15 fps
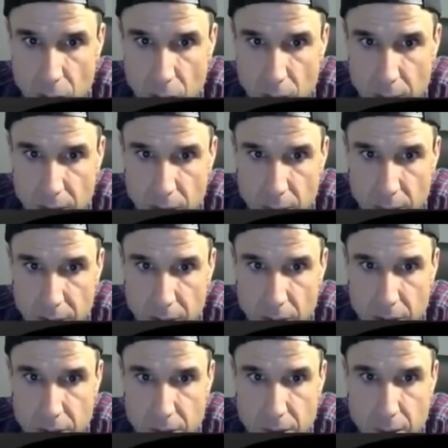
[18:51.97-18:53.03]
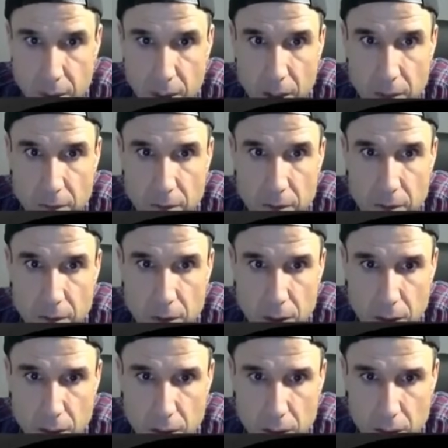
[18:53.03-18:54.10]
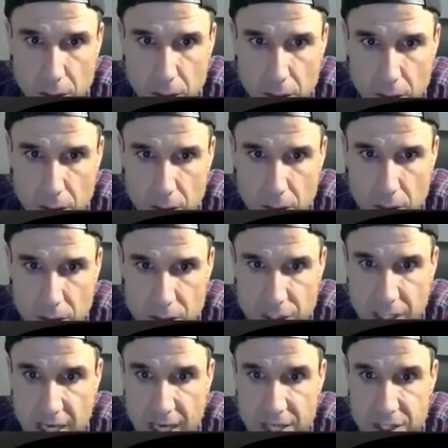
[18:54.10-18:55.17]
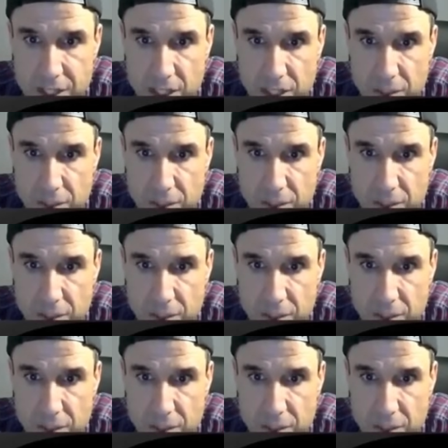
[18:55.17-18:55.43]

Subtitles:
So what do? We go to CIA